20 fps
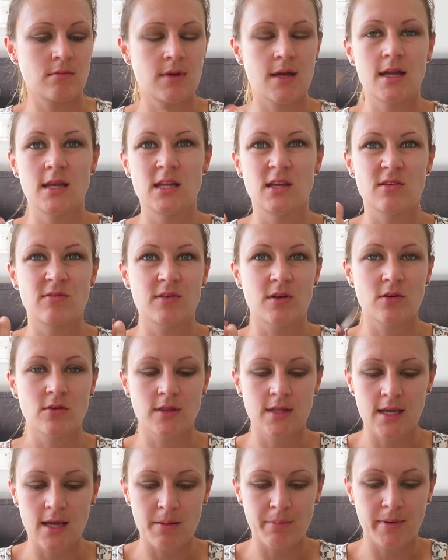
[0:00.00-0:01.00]
any of it on
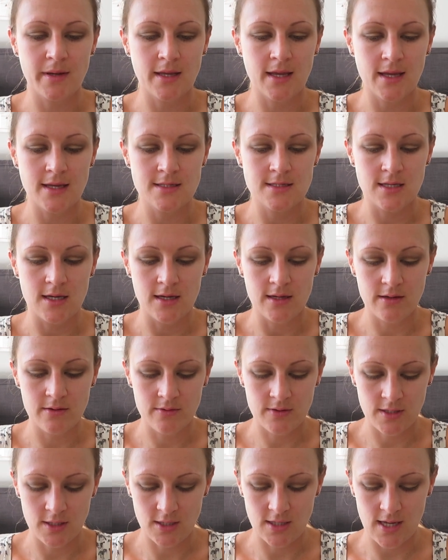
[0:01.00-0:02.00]
the applicator
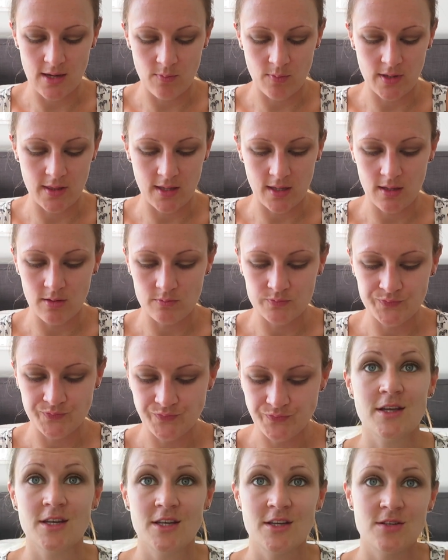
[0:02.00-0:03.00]
that you get with it. I'm
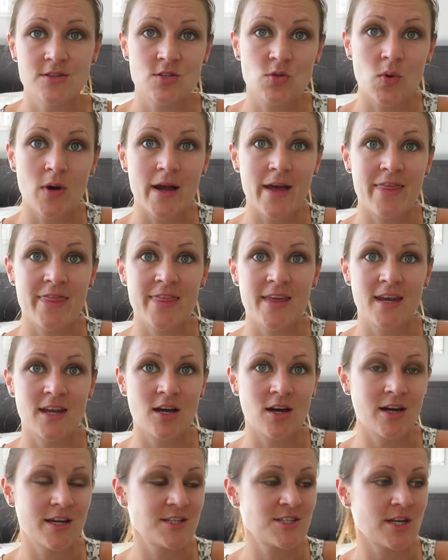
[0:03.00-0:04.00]
going to use quite a thin
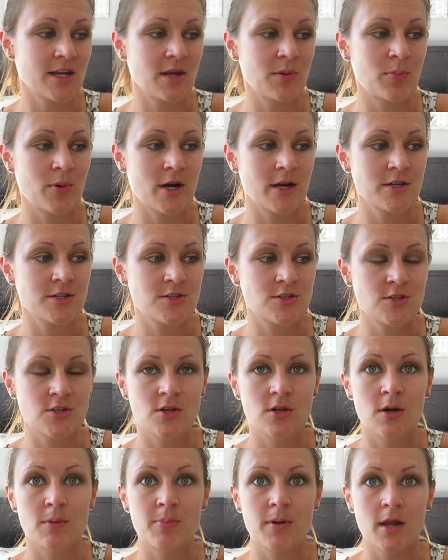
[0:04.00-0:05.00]
eyeshadow brush
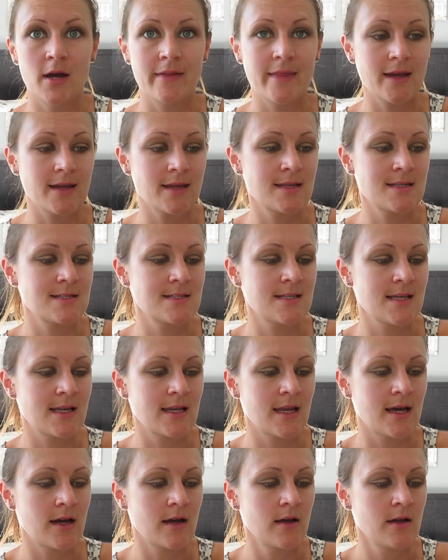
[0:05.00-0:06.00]
to apply that
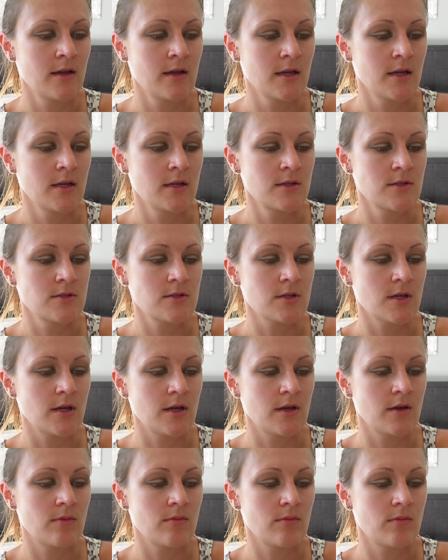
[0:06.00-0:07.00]
concealer.
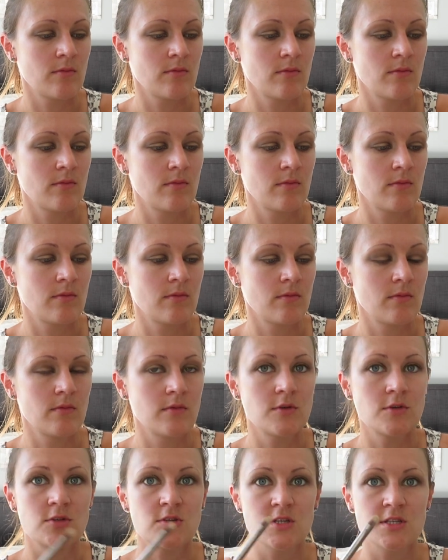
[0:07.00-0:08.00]
So
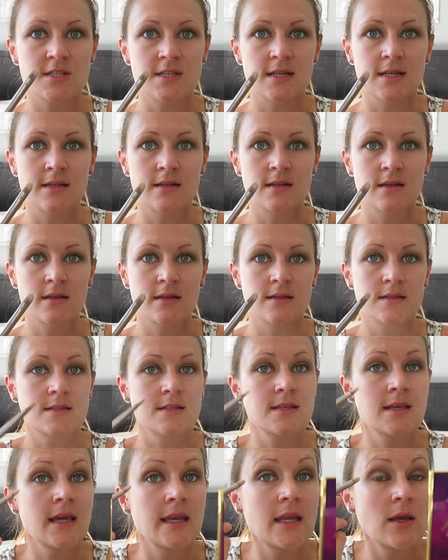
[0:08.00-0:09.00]
just a
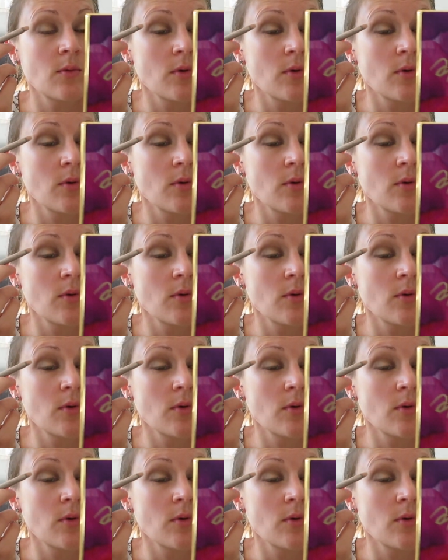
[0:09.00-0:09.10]
skinny